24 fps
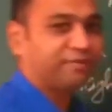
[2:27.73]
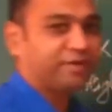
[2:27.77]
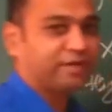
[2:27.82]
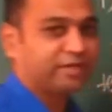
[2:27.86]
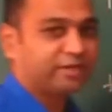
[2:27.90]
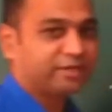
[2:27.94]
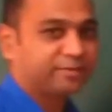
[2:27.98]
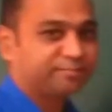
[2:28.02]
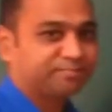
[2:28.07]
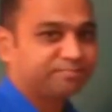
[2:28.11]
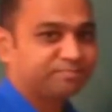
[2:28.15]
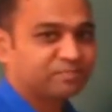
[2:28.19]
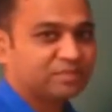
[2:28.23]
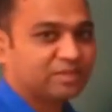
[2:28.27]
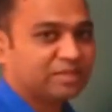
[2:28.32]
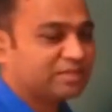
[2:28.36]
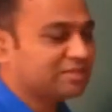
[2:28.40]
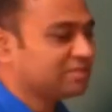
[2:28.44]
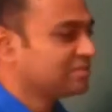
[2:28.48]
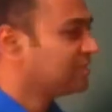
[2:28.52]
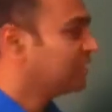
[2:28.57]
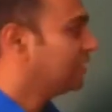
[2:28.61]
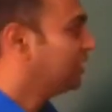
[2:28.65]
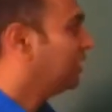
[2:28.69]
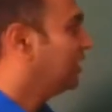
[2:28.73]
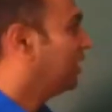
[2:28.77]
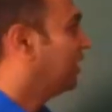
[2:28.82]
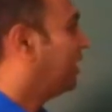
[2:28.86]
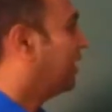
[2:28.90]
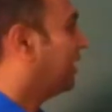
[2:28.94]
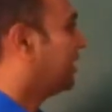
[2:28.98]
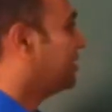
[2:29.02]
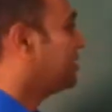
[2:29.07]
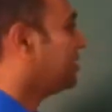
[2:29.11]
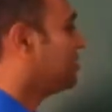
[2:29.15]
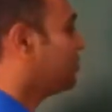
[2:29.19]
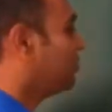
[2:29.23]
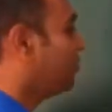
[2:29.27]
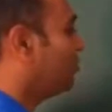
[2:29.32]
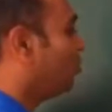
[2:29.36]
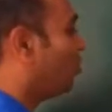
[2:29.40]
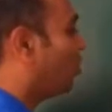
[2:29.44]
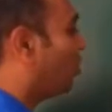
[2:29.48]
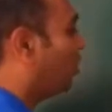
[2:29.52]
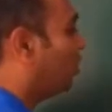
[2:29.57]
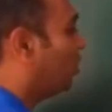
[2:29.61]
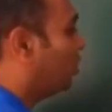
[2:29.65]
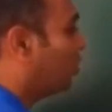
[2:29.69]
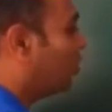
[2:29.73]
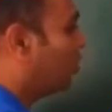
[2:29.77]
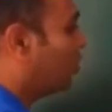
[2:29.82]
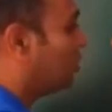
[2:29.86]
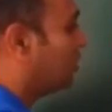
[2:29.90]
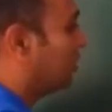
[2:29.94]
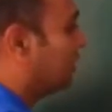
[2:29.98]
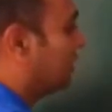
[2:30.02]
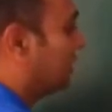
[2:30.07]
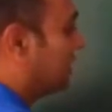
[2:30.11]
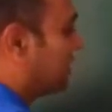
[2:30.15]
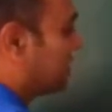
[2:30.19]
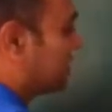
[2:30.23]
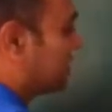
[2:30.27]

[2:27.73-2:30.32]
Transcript: it. Yes, let us move on to the